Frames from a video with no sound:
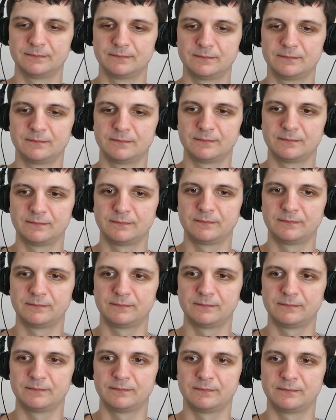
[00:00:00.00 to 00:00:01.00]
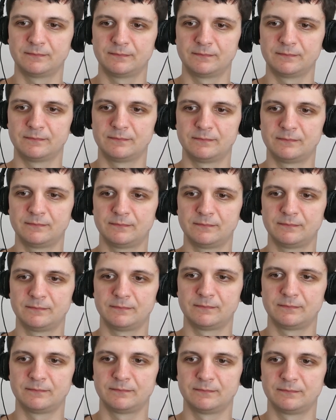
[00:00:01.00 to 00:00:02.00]

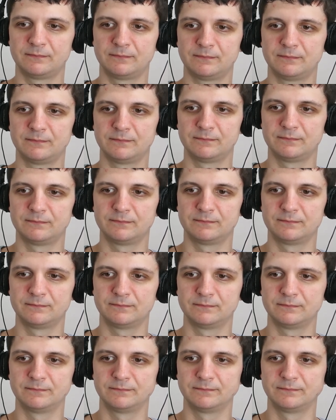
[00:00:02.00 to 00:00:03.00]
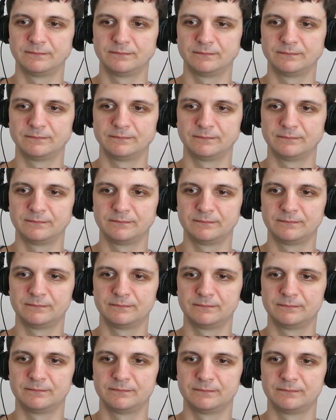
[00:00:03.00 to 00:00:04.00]

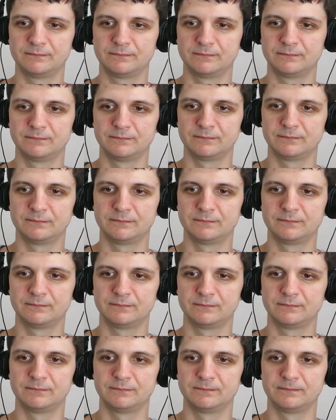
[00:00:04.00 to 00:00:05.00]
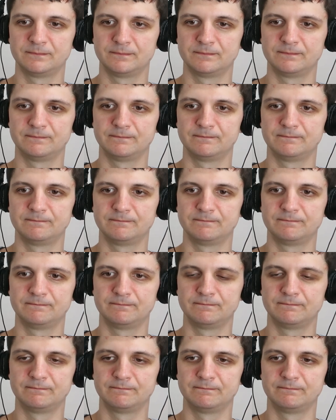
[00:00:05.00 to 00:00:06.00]

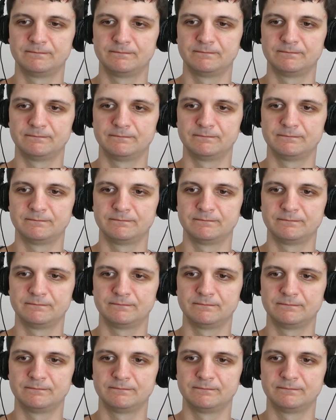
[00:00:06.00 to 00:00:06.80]
(silence)